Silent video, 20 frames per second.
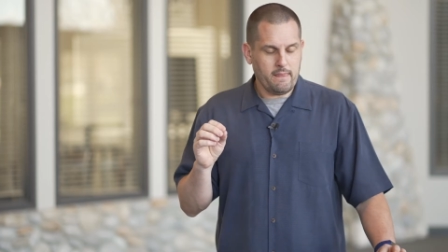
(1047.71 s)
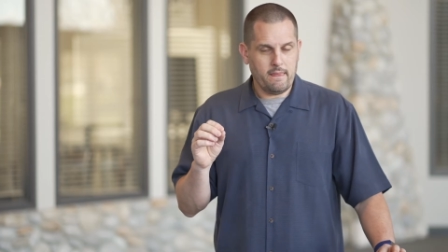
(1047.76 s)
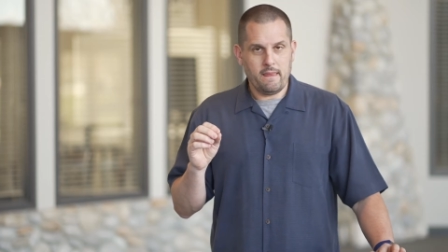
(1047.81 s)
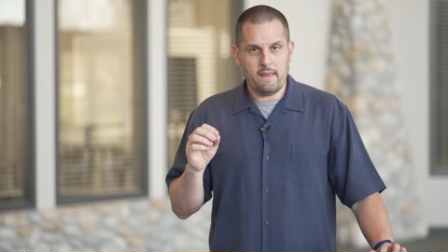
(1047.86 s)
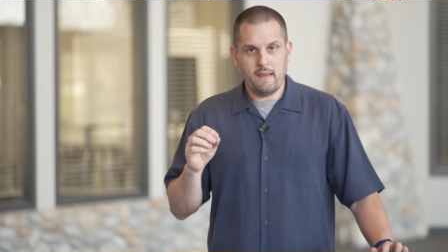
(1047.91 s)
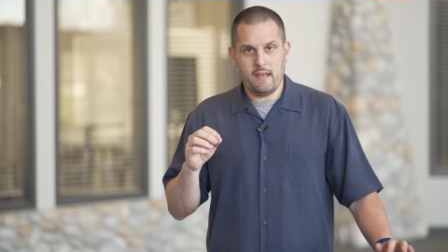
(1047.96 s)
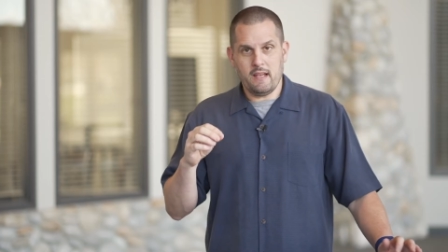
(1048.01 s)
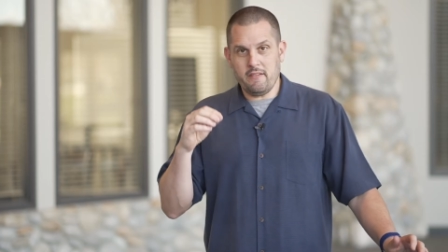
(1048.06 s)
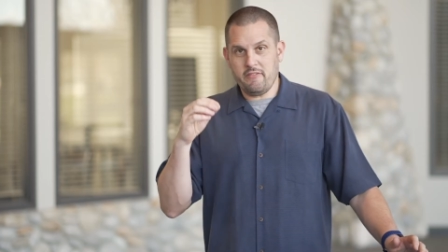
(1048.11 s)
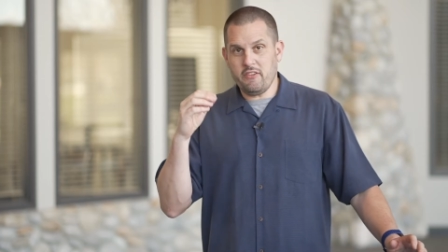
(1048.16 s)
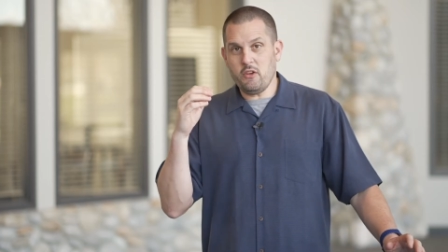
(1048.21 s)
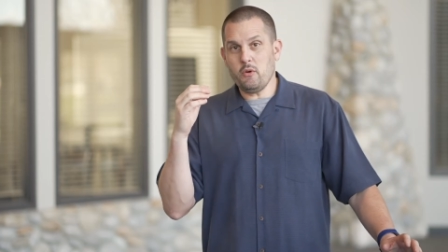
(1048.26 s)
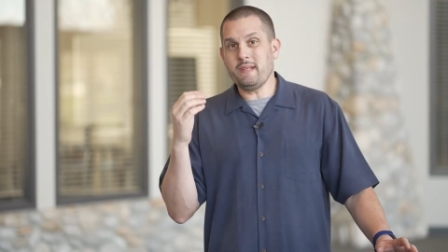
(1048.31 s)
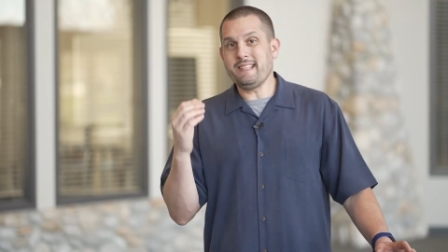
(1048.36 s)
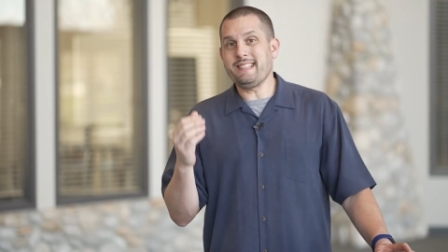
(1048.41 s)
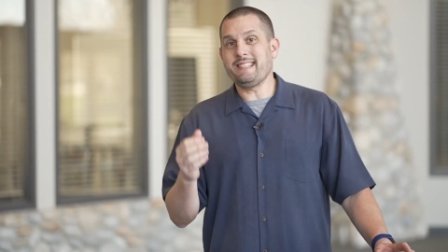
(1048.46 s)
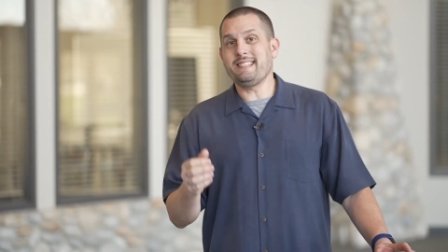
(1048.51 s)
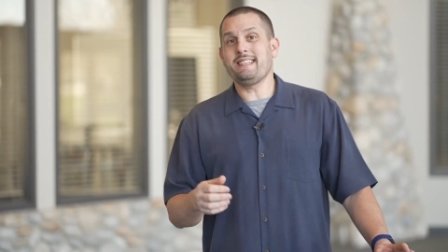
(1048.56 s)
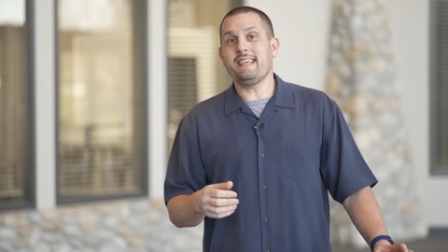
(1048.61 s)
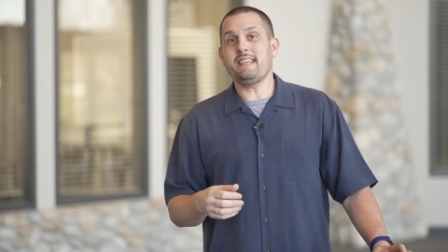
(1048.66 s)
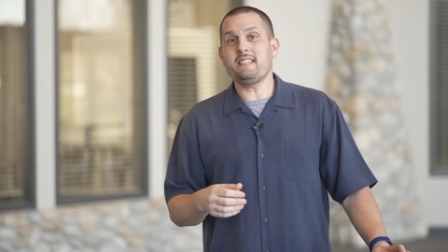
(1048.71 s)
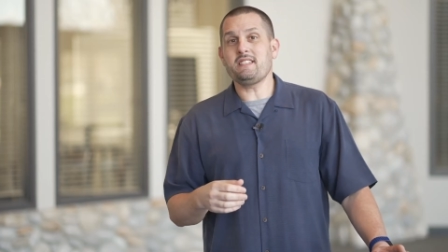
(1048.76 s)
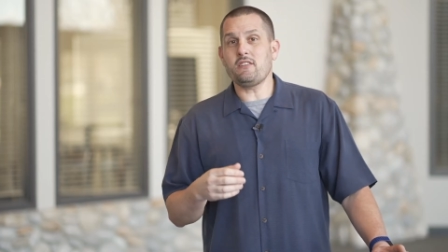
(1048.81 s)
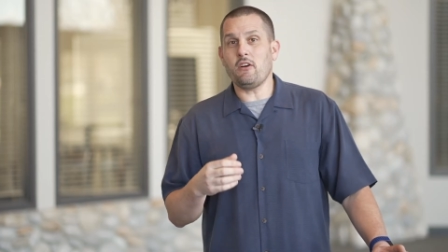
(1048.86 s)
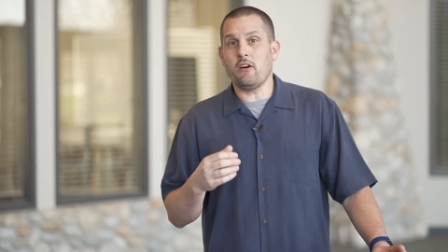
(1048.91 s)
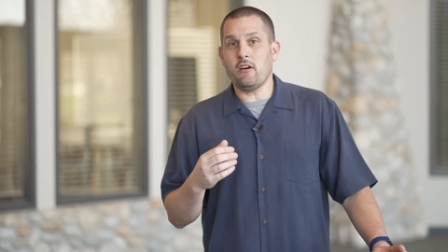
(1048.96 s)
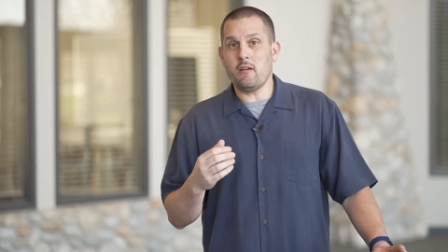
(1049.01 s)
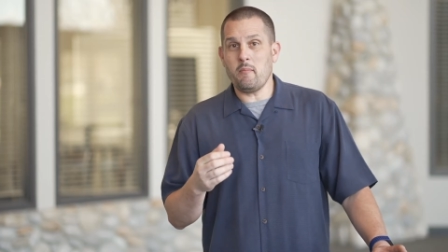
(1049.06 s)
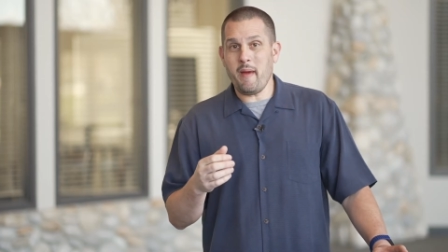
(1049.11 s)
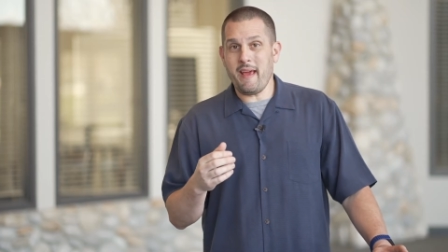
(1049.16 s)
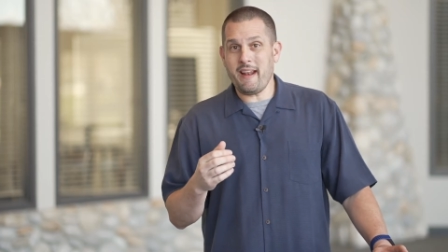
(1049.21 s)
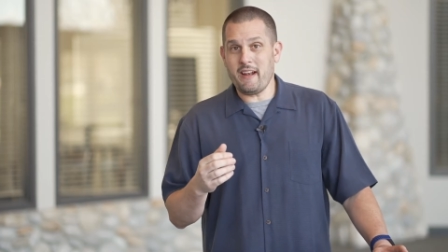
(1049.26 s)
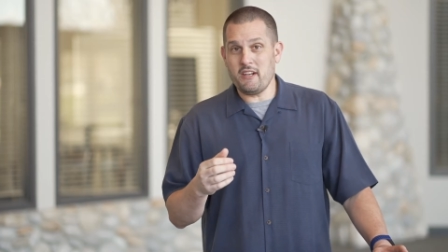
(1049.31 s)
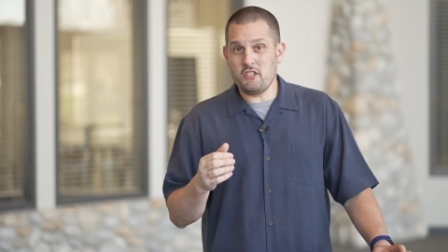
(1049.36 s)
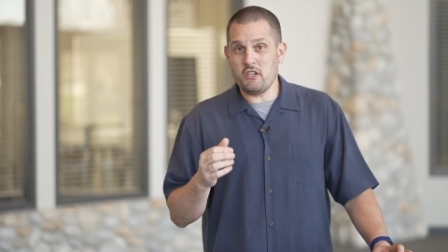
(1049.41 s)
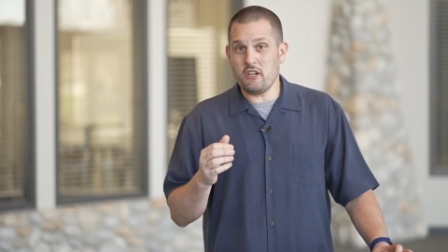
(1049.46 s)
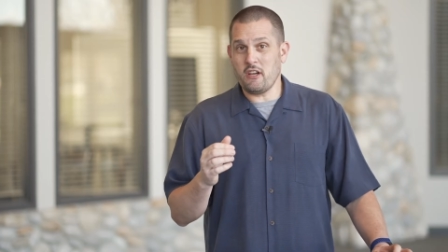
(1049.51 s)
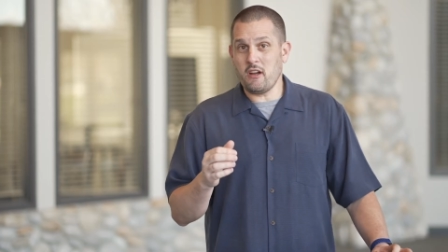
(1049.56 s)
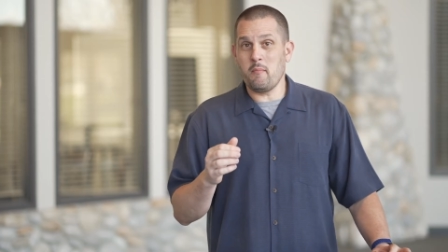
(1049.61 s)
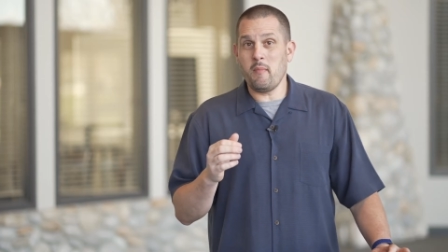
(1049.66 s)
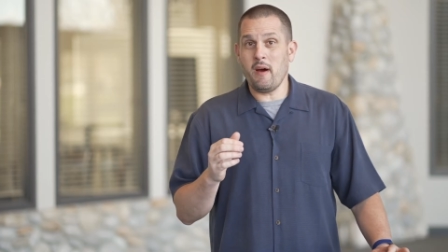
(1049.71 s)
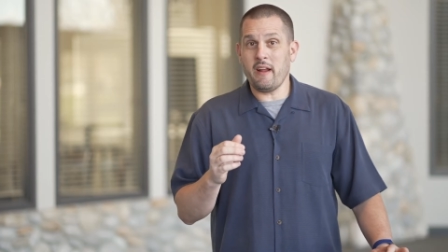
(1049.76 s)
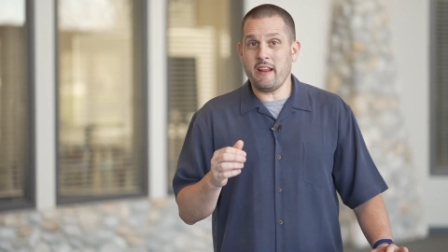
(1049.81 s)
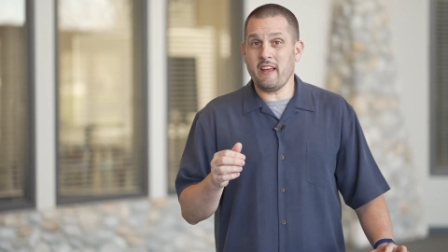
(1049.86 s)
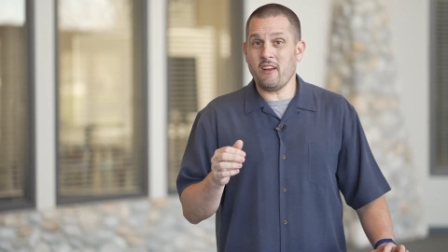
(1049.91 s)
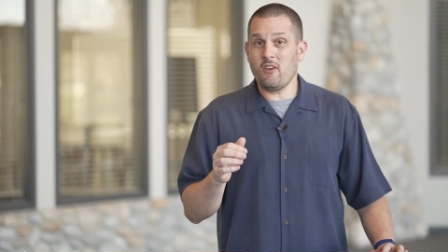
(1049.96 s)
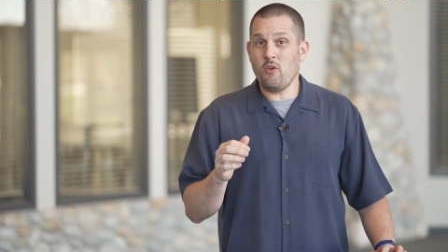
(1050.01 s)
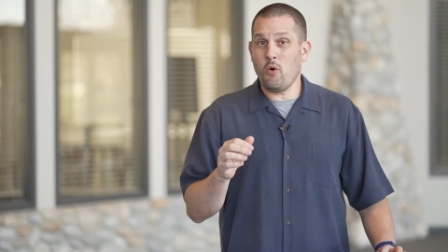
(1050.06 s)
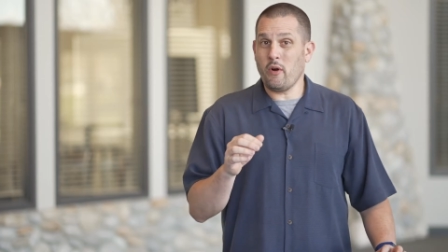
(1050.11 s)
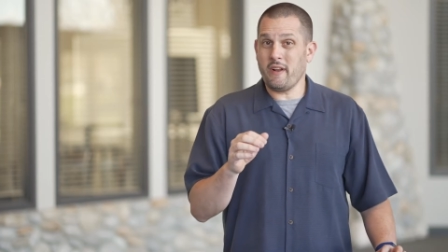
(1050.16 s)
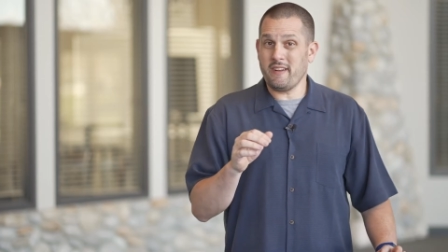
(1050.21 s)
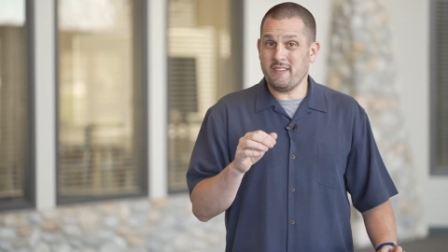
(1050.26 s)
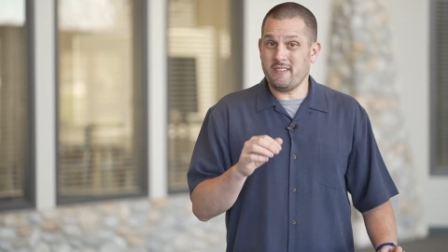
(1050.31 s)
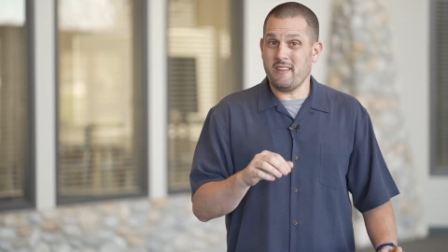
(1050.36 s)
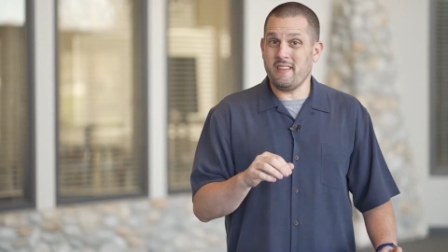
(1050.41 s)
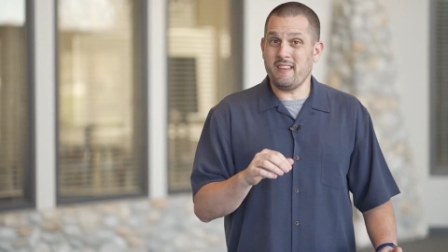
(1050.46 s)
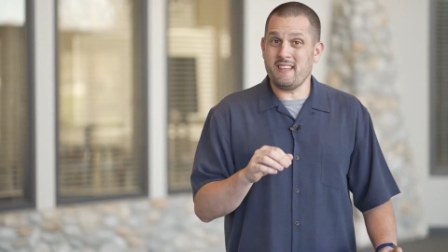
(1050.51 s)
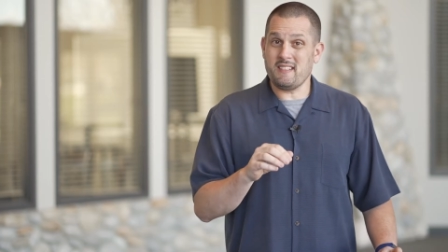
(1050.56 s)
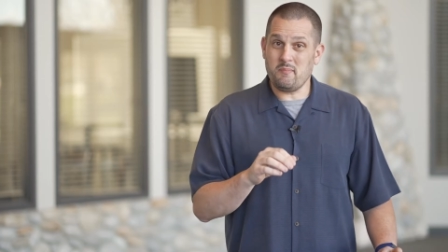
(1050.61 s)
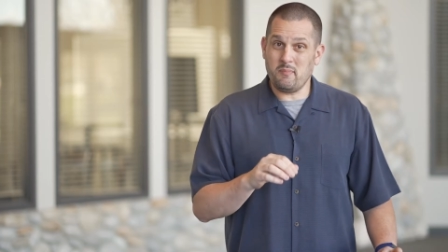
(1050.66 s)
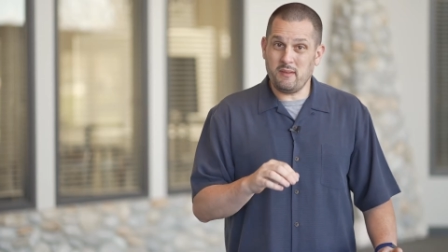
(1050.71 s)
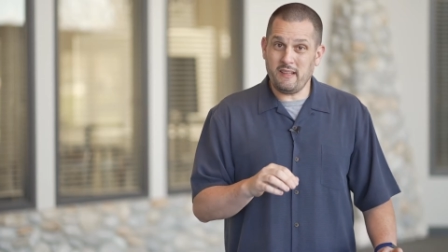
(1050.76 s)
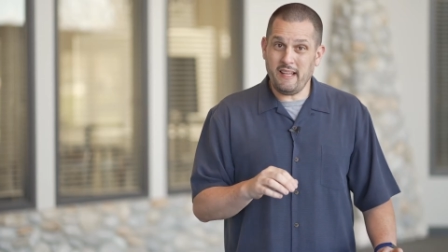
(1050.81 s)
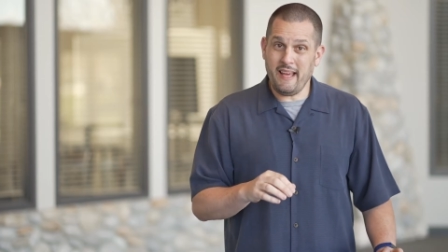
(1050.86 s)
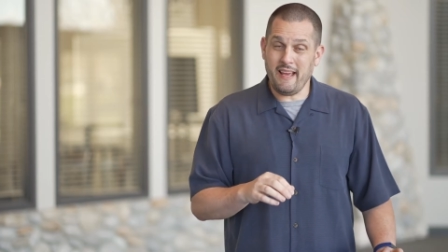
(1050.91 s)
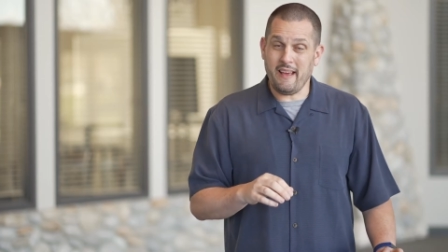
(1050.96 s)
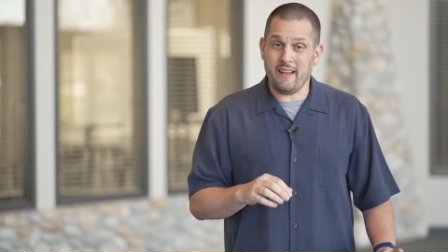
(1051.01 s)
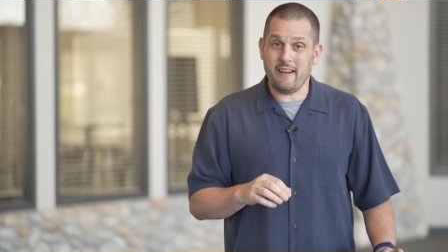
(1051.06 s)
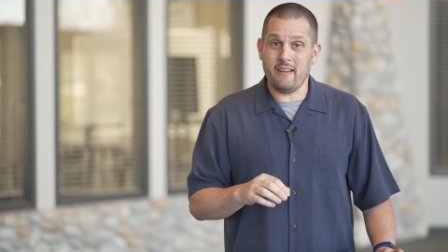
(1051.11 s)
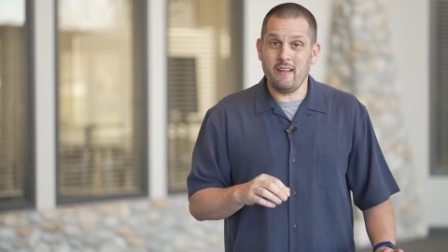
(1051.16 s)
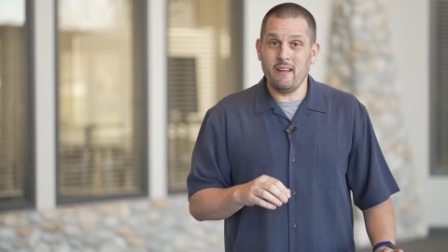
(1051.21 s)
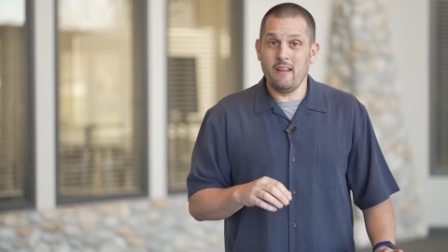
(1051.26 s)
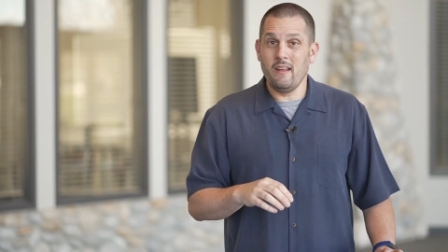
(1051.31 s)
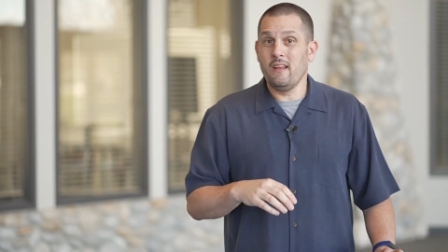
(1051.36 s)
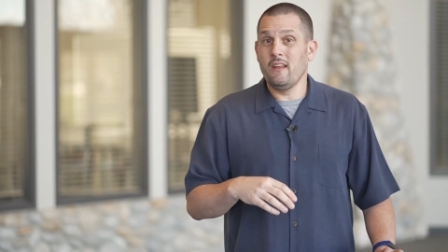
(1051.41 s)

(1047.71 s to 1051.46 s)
And if you insist on managing your money according to this plan,